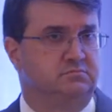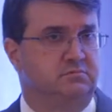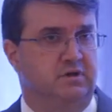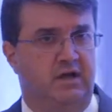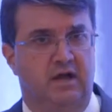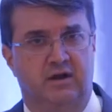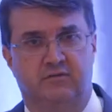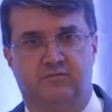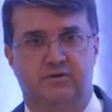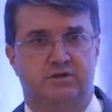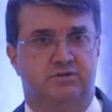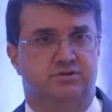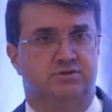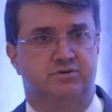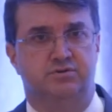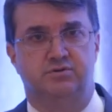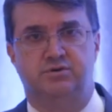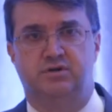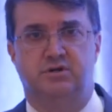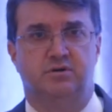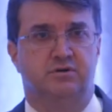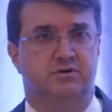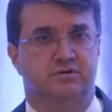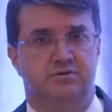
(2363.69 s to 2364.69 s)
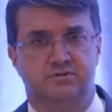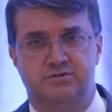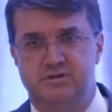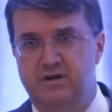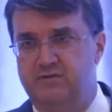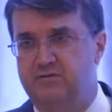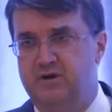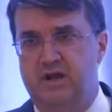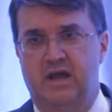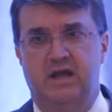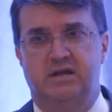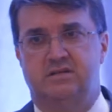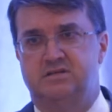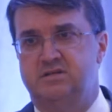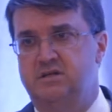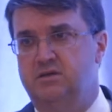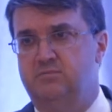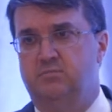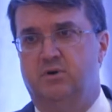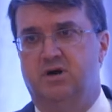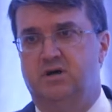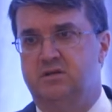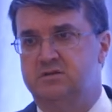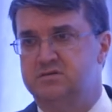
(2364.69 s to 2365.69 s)
every 2 years, every
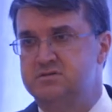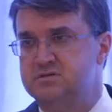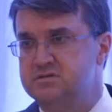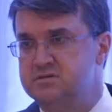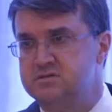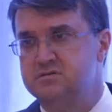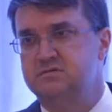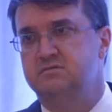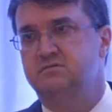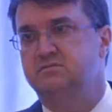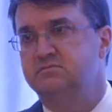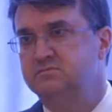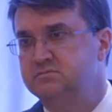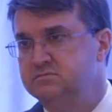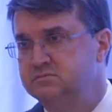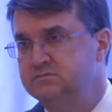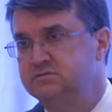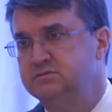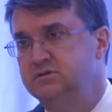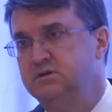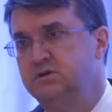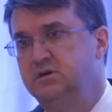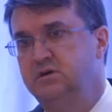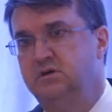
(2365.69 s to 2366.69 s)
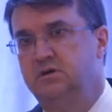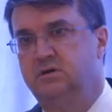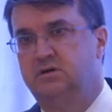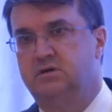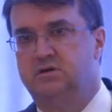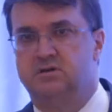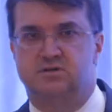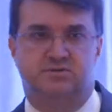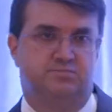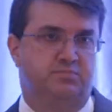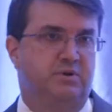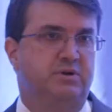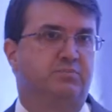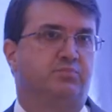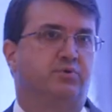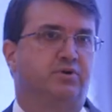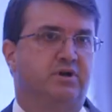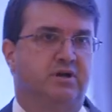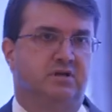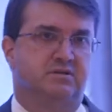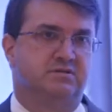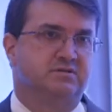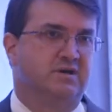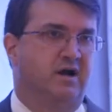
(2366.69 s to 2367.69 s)
18 months, because people
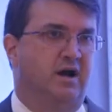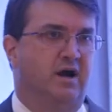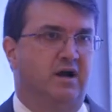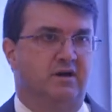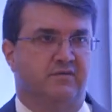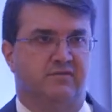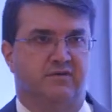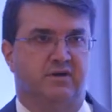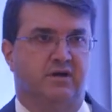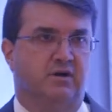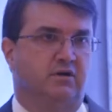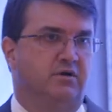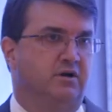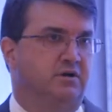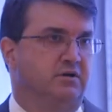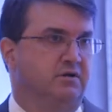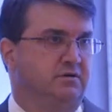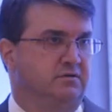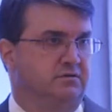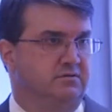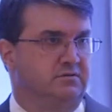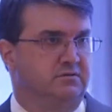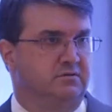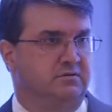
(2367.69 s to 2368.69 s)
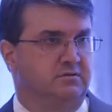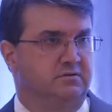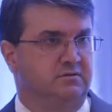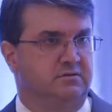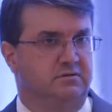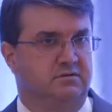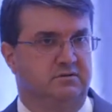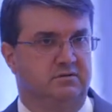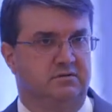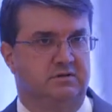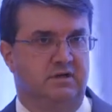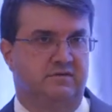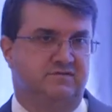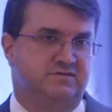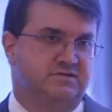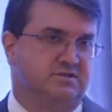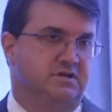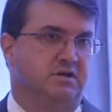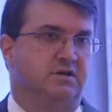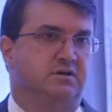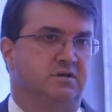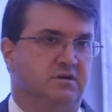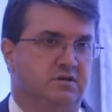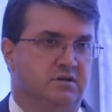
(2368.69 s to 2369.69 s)
get tired of hearing you. They've
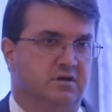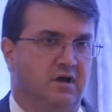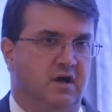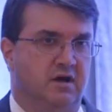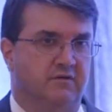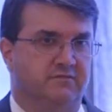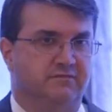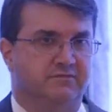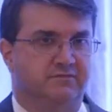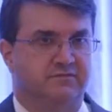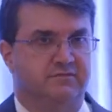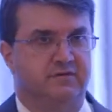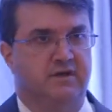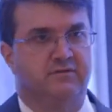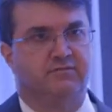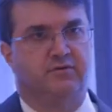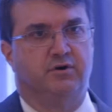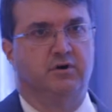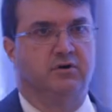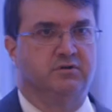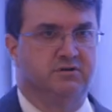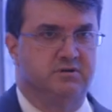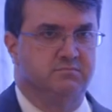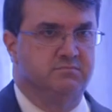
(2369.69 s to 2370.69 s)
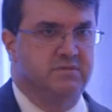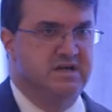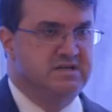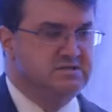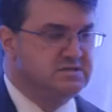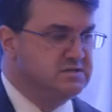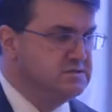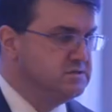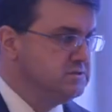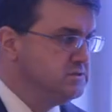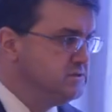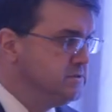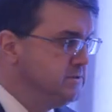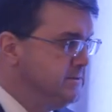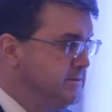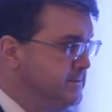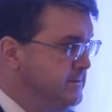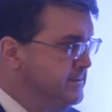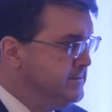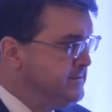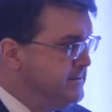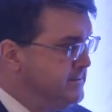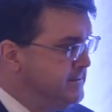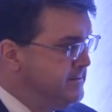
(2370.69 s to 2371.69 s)
seen you enough. They've heard the message.
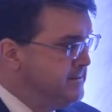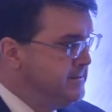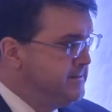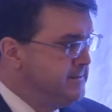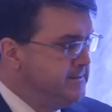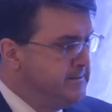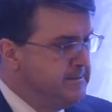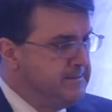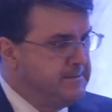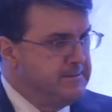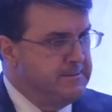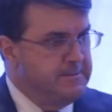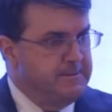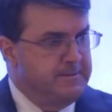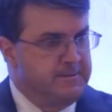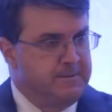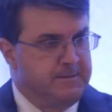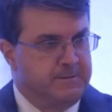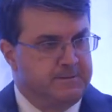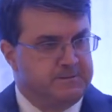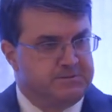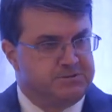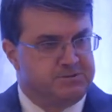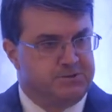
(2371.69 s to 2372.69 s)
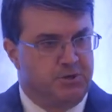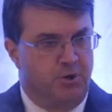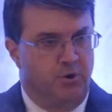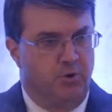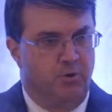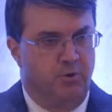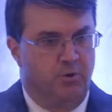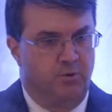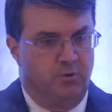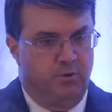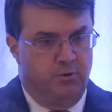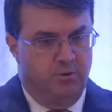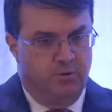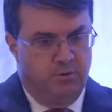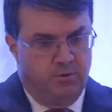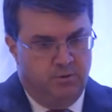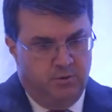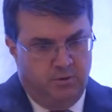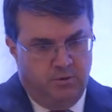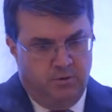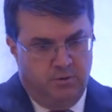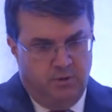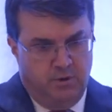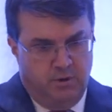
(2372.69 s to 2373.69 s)
So
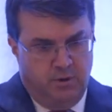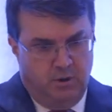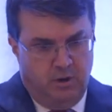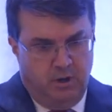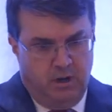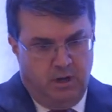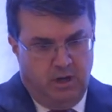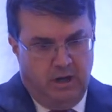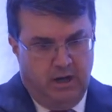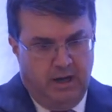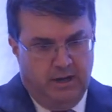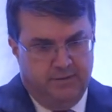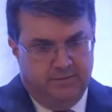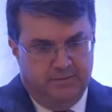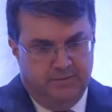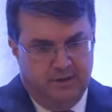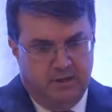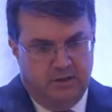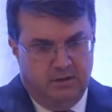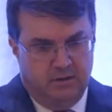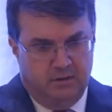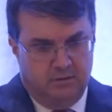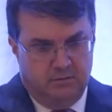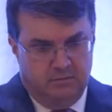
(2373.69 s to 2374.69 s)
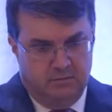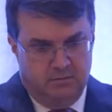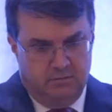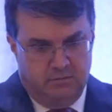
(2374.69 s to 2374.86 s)
I think